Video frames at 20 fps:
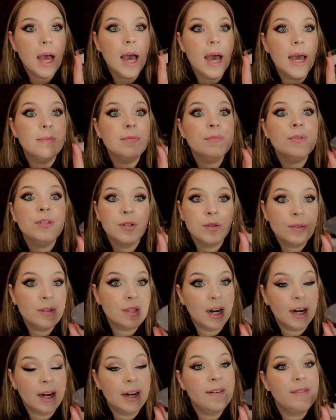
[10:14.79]
I'm so
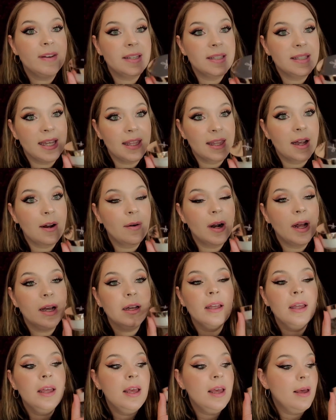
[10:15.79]
sorry if I say that wrong,
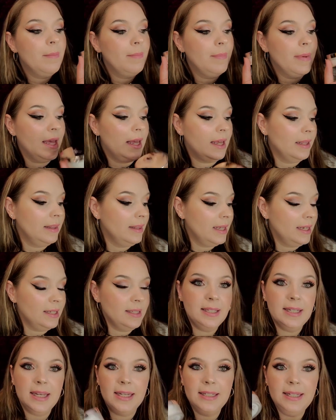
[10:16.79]
but the
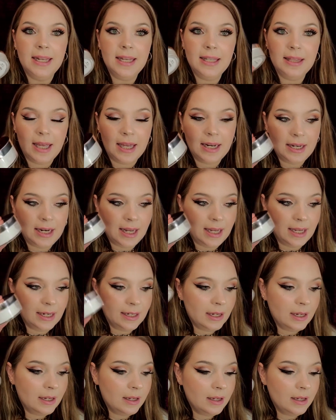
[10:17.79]
Ciate London